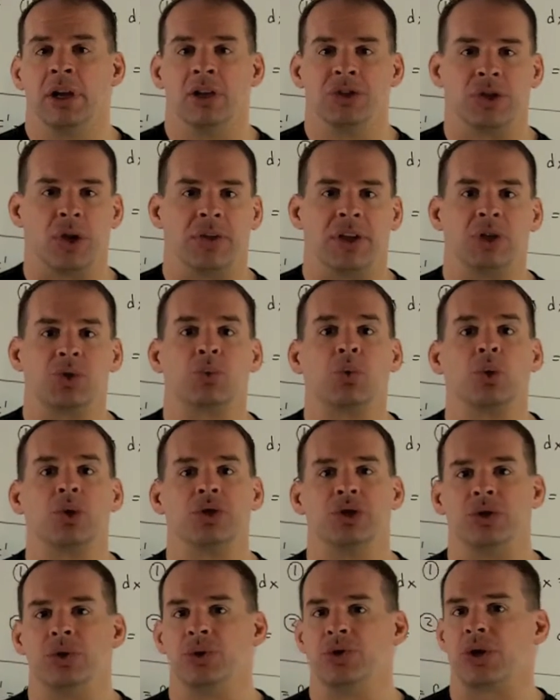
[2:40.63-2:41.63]
So these
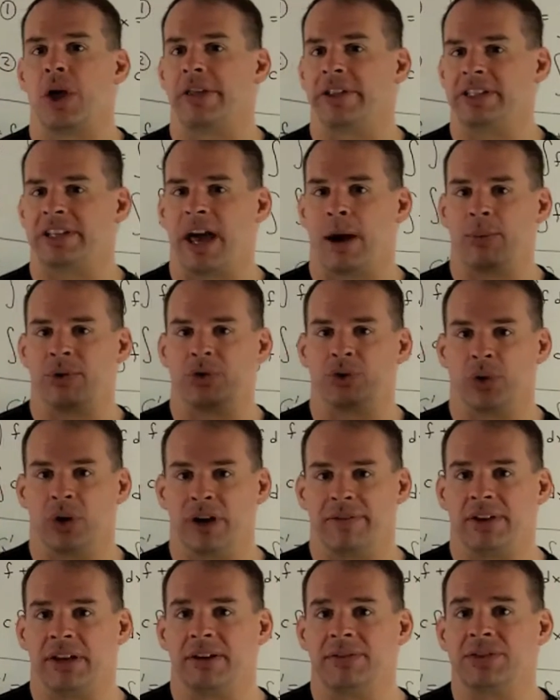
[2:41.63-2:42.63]
rules you use all the time with
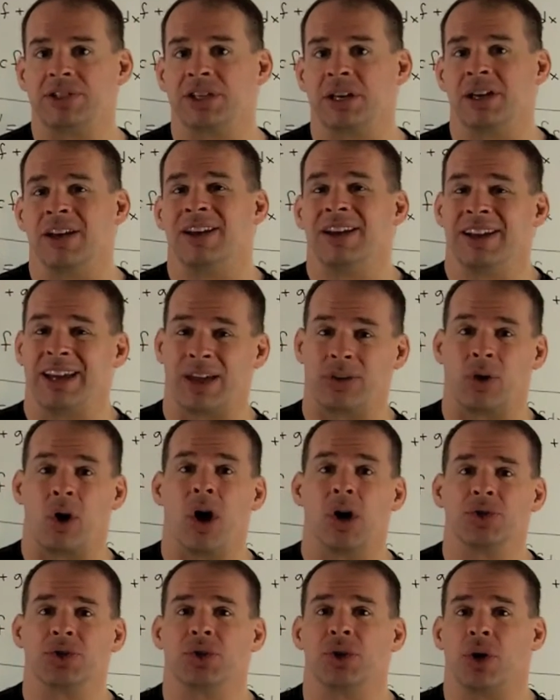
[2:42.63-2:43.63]
derivatives. Okay, they're
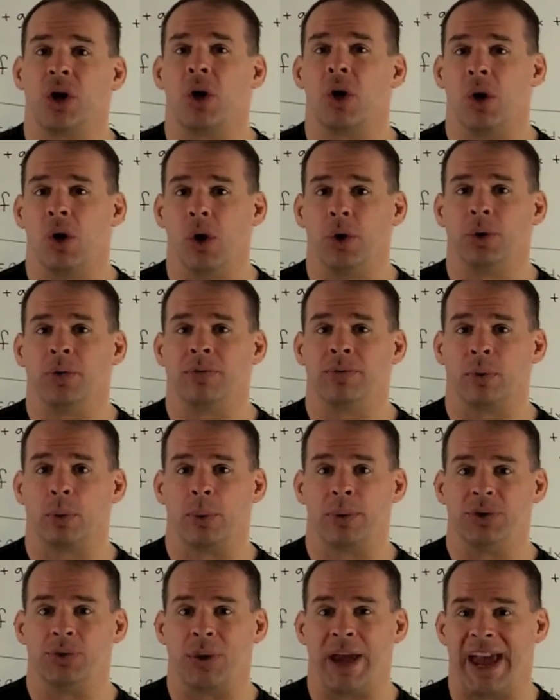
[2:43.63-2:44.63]
also gonna hold for
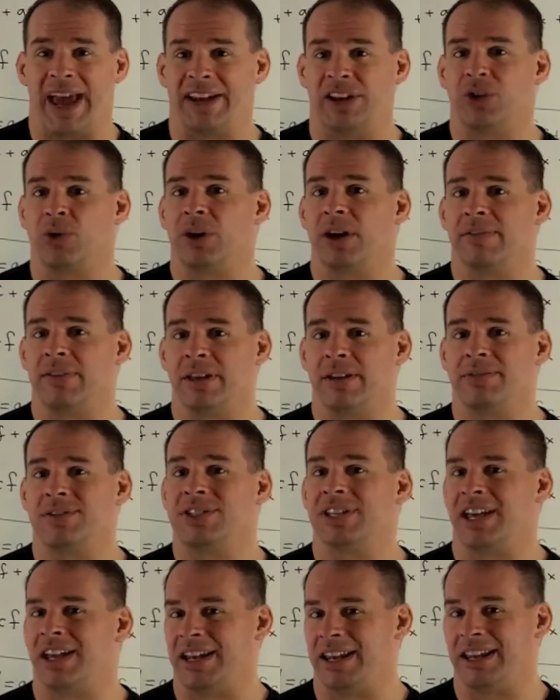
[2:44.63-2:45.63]
when we do
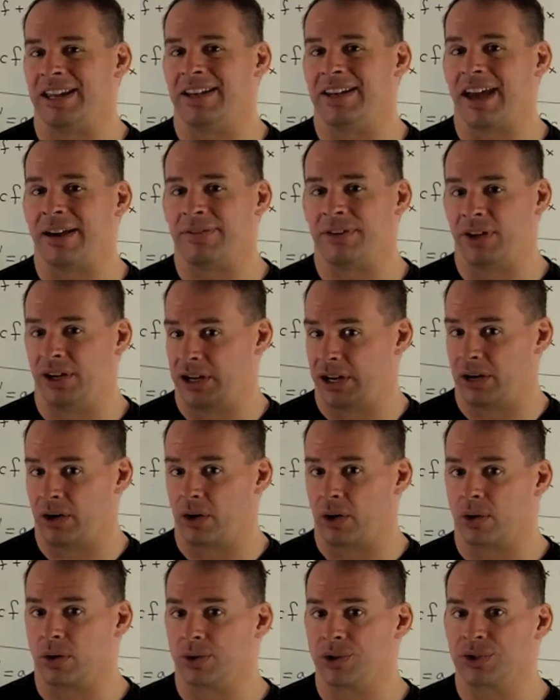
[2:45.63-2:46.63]
antiderivatives and indefinite
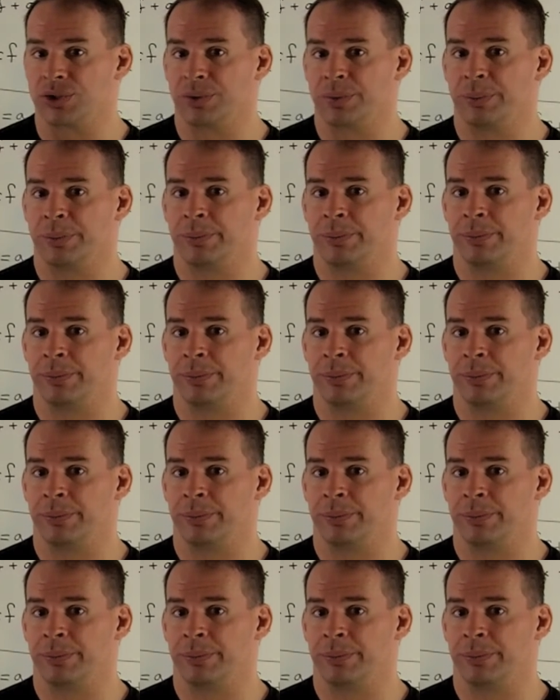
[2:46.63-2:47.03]
integrals.